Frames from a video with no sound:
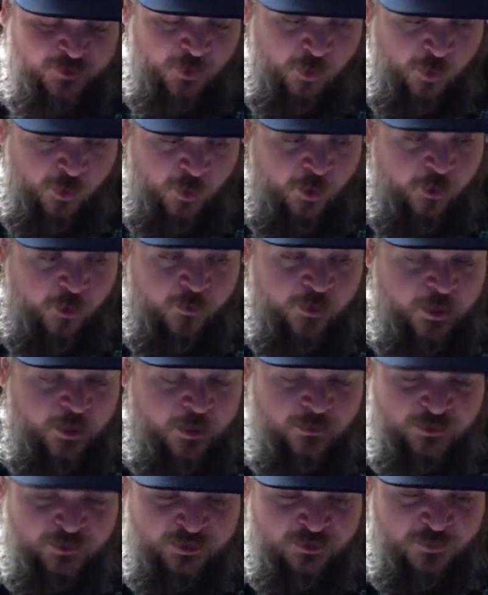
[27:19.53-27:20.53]
or,
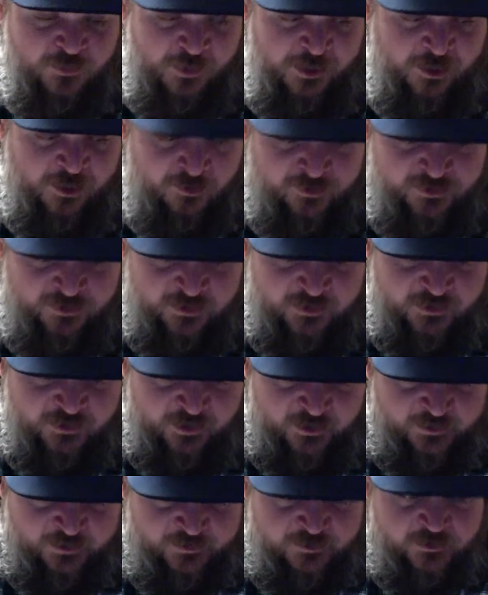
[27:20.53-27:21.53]
just what Houston
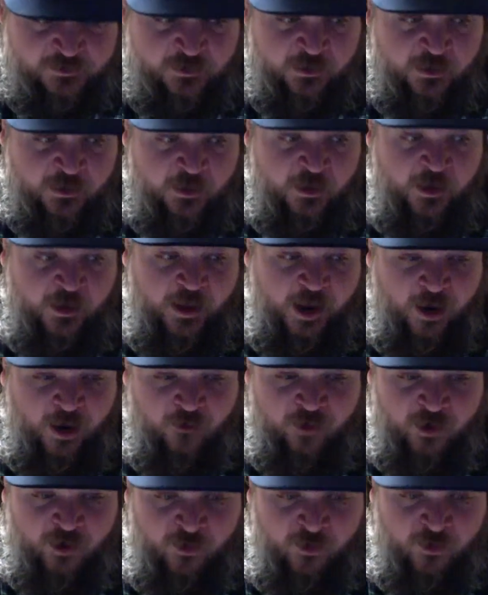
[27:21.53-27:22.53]
does,
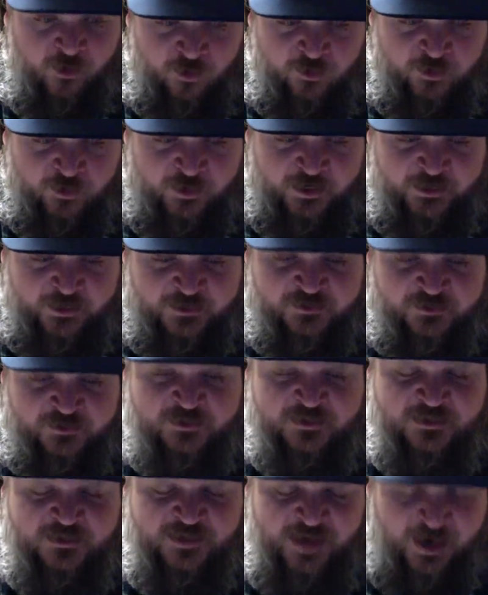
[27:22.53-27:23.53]
Eric Gordon
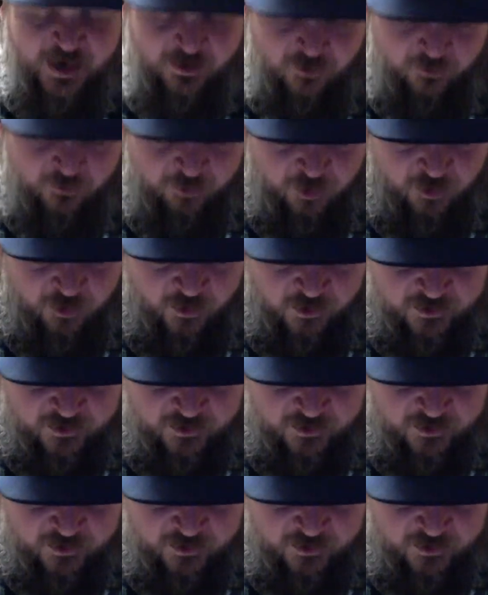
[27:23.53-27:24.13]
is terrible.